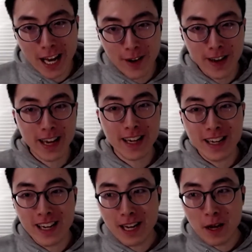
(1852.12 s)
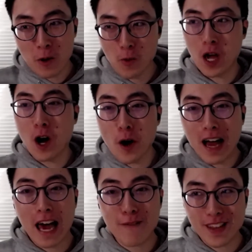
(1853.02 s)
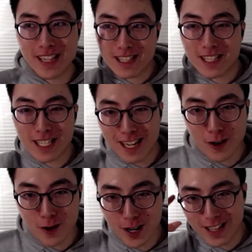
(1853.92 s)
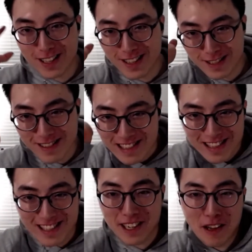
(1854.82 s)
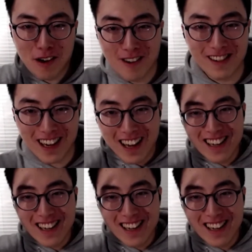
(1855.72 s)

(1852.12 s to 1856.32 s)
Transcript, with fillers: now. Like we all have this secret you know